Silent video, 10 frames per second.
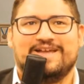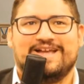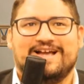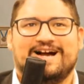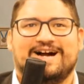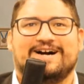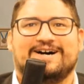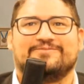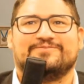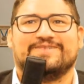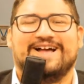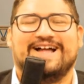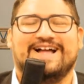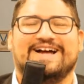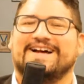
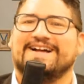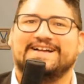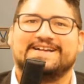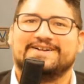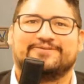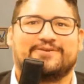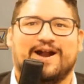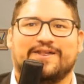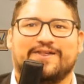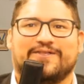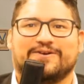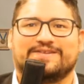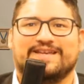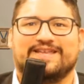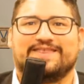Friday the
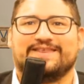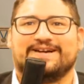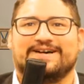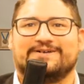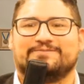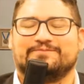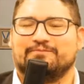13th.